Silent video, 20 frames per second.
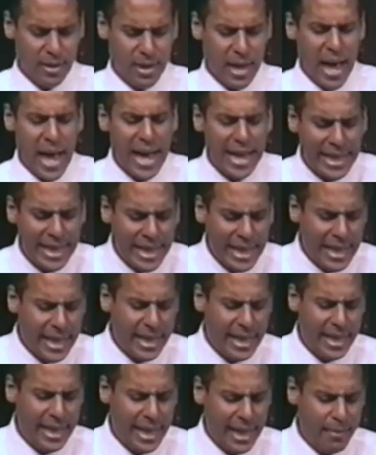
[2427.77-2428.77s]
I
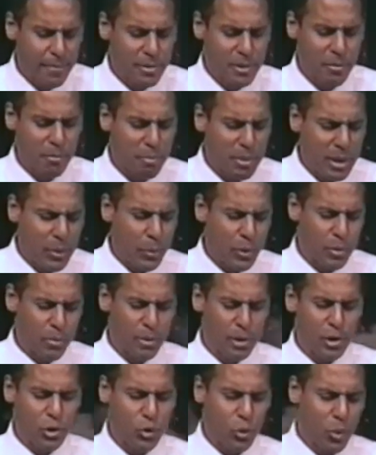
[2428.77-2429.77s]
need him to be with
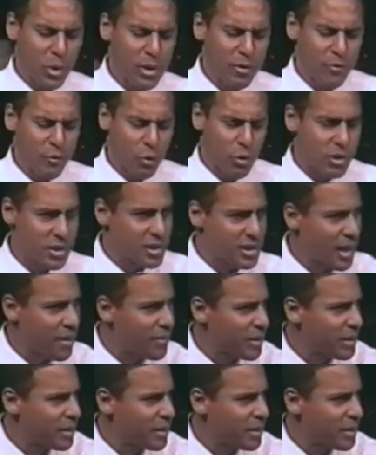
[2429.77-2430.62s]
me 24/7.